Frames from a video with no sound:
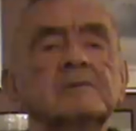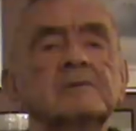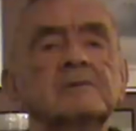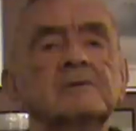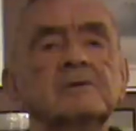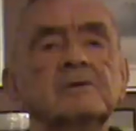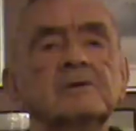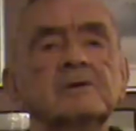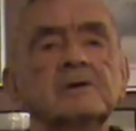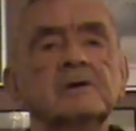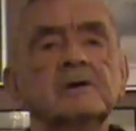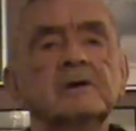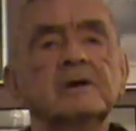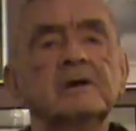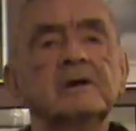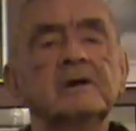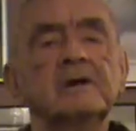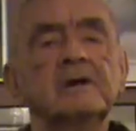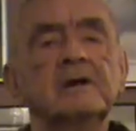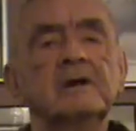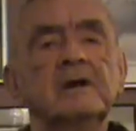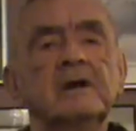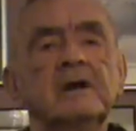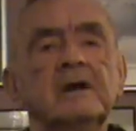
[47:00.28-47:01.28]
tour.
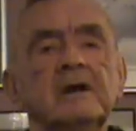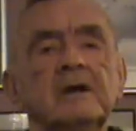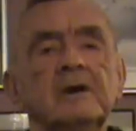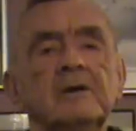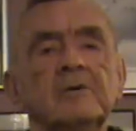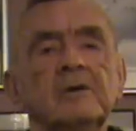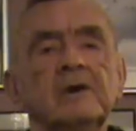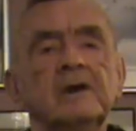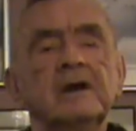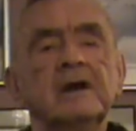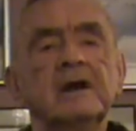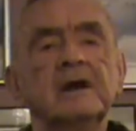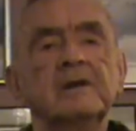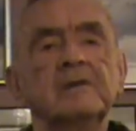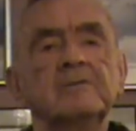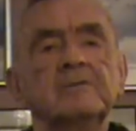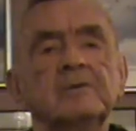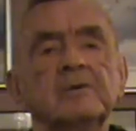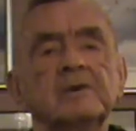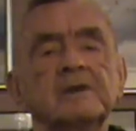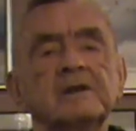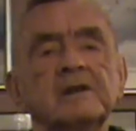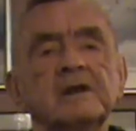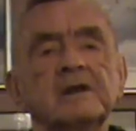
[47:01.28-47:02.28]
We had
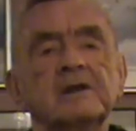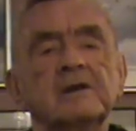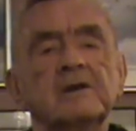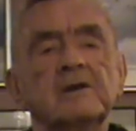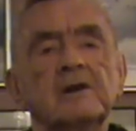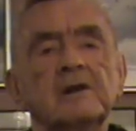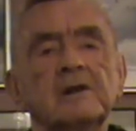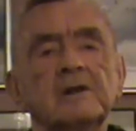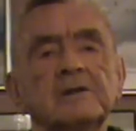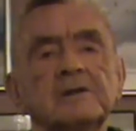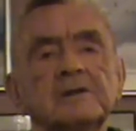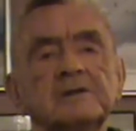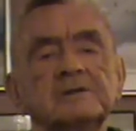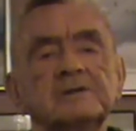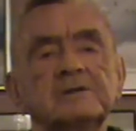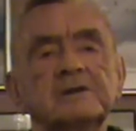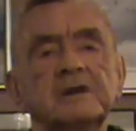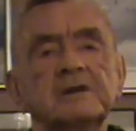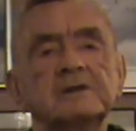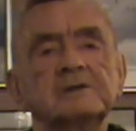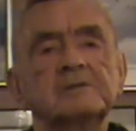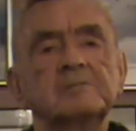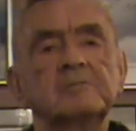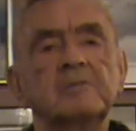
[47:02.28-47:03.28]
what they called a
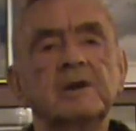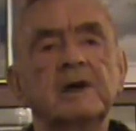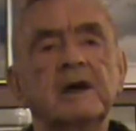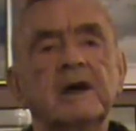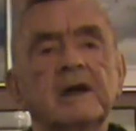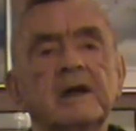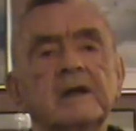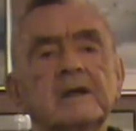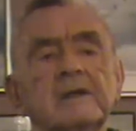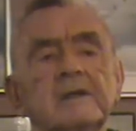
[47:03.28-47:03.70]
chest pack,